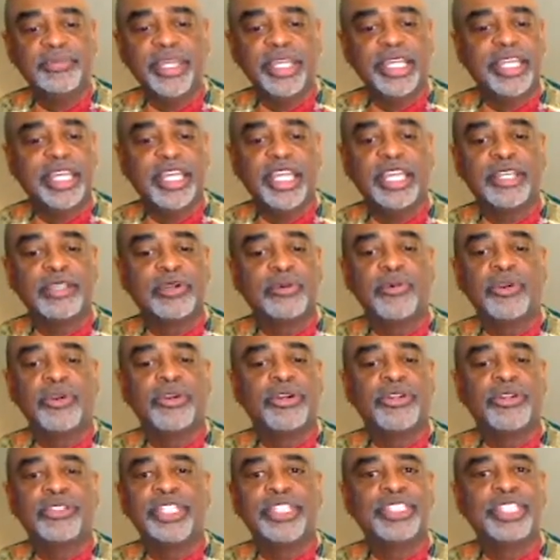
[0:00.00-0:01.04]
meaning in a
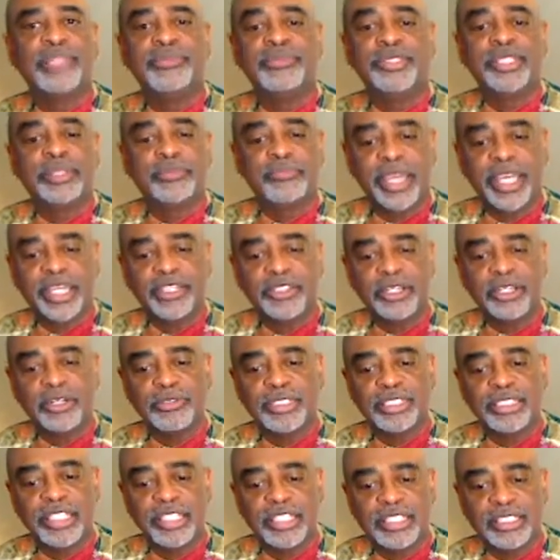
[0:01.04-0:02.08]
world that seems to make no
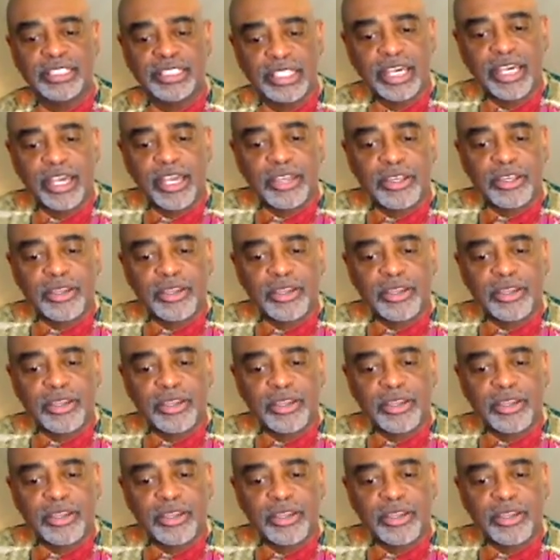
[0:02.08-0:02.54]
sense.